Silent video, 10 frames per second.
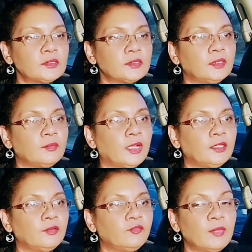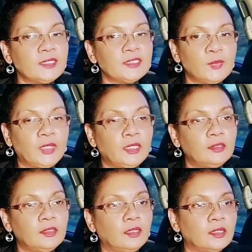so the man, if the man spend
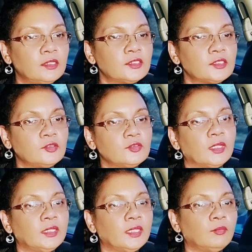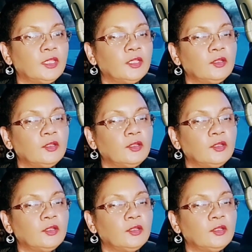anything on the children, them the,